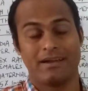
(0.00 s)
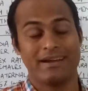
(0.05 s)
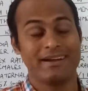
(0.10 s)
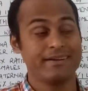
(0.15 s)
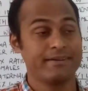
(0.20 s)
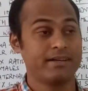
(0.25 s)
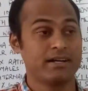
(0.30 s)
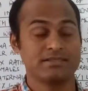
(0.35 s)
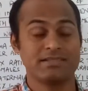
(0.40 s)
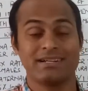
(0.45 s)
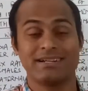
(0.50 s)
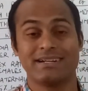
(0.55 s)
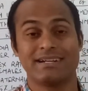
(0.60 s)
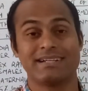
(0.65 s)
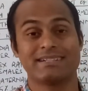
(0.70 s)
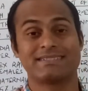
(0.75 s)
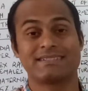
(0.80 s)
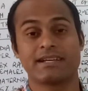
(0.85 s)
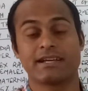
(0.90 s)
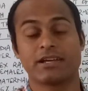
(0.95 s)
It
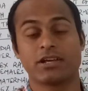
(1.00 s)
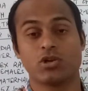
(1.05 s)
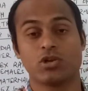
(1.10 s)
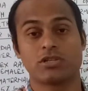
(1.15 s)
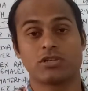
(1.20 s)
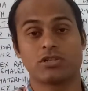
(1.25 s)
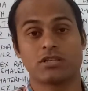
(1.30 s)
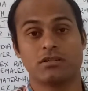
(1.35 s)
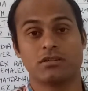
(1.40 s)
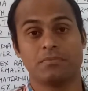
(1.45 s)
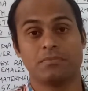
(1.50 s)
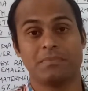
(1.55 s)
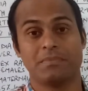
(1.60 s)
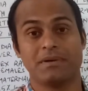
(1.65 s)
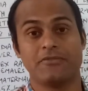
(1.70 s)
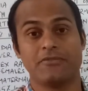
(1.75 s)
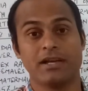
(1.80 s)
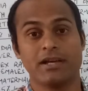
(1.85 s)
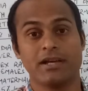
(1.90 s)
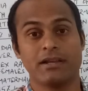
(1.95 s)
doesn't distinguish
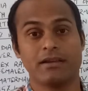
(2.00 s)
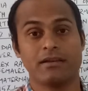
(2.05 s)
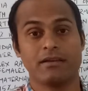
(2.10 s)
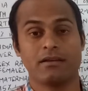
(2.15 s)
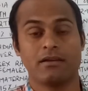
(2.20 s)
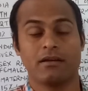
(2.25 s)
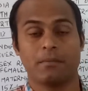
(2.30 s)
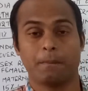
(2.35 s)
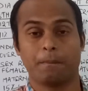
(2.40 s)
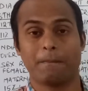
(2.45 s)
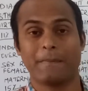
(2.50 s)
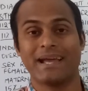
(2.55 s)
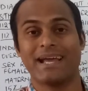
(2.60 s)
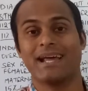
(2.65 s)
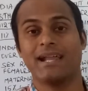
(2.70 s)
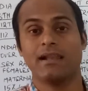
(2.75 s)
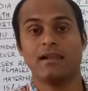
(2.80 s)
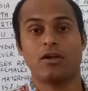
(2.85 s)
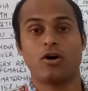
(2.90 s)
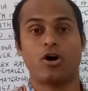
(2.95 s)
between
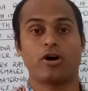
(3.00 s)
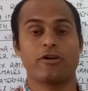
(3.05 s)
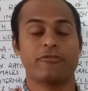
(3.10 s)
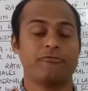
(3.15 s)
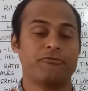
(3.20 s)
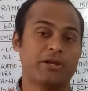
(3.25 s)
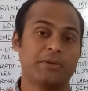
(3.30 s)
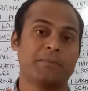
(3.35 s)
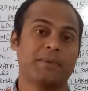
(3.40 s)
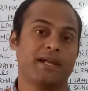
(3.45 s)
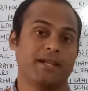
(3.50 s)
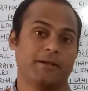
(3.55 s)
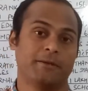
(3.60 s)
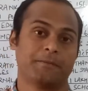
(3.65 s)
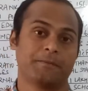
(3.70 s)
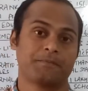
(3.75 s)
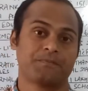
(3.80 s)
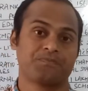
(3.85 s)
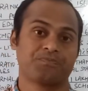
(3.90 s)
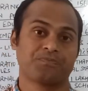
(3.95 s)
male or
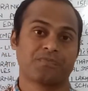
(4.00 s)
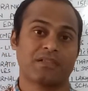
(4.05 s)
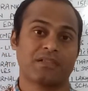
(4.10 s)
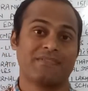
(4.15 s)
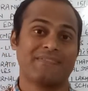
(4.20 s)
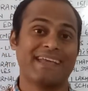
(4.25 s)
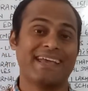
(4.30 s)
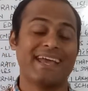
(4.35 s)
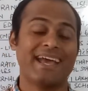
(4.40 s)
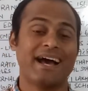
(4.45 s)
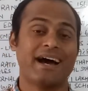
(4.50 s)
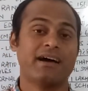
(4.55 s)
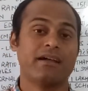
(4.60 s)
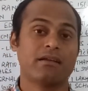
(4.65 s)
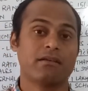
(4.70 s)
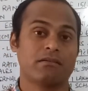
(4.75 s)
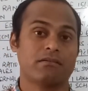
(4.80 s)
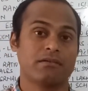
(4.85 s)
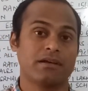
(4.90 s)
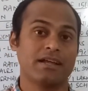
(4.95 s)
female. They
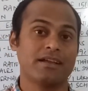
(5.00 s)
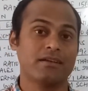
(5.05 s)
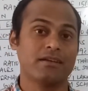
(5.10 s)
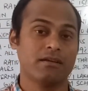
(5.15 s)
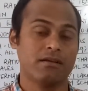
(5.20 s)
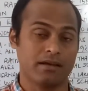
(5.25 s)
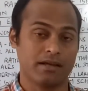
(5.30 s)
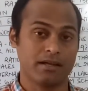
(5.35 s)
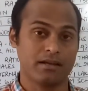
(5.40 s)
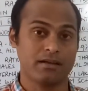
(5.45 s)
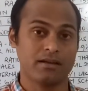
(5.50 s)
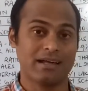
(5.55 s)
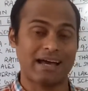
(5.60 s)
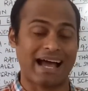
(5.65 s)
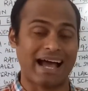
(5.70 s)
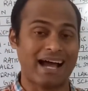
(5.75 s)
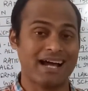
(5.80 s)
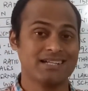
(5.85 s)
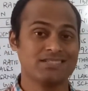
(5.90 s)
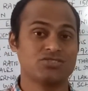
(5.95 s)
are in
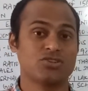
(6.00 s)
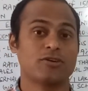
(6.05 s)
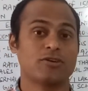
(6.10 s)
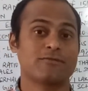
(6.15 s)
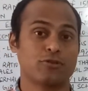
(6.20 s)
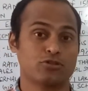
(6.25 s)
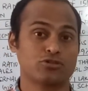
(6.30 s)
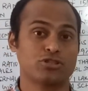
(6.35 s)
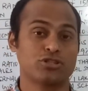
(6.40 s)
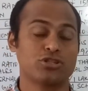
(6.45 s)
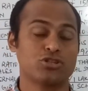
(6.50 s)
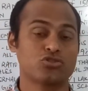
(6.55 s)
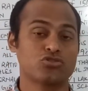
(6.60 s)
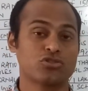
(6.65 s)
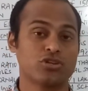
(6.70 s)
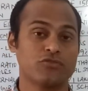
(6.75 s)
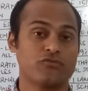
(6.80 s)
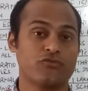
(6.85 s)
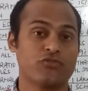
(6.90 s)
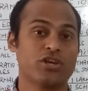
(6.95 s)
the eyes of
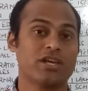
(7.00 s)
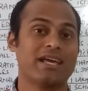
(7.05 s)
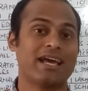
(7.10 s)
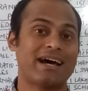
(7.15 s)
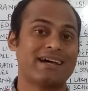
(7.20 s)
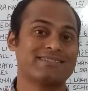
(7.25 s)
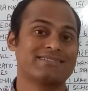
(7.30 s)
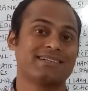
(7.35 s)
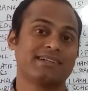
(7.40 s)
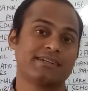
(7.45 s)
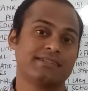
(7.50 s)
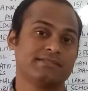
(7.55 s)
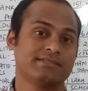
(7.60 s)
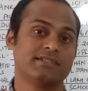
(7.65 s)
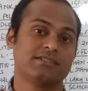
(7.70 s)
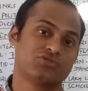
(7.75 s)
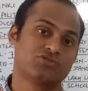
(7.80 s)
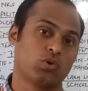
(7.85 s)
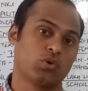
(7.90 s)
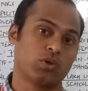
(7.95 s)
Constitution, we are
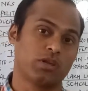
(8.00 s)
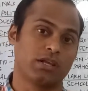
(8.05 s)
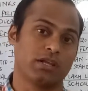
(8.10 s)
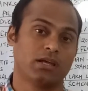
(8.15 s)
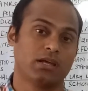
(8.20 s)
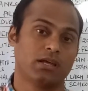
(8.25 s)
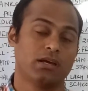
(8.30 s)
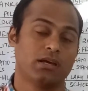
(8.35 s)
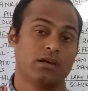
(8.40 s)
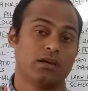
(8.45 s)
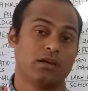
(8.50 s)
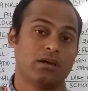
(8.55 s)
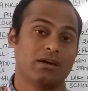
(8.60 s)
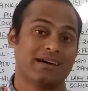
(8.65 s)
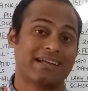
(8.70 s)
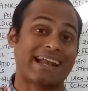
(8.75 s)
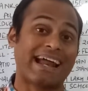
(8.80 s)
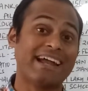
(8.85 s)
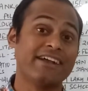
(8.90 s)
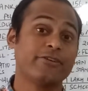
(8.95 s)
citizens only.
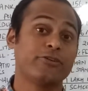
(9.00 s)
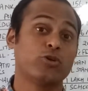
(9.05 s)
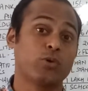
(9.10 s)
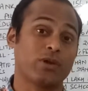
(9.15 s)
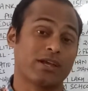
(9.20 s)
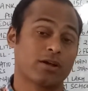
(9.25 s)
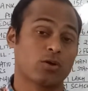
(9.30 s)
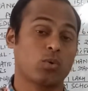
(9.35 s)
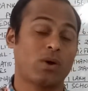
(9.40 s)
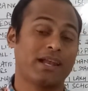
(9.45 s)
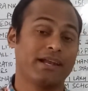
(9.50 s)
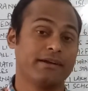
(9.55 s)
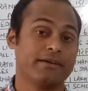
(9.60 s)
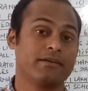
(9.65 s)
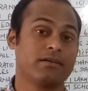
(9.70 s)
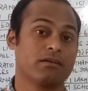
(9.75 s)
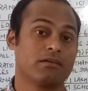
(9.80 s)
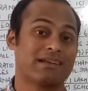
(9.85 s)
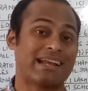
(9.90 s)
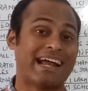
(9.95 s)
Right to
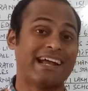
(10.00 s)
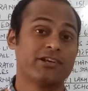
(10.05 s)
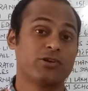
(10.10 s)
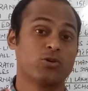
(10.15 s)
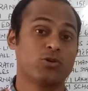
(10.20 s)
equality,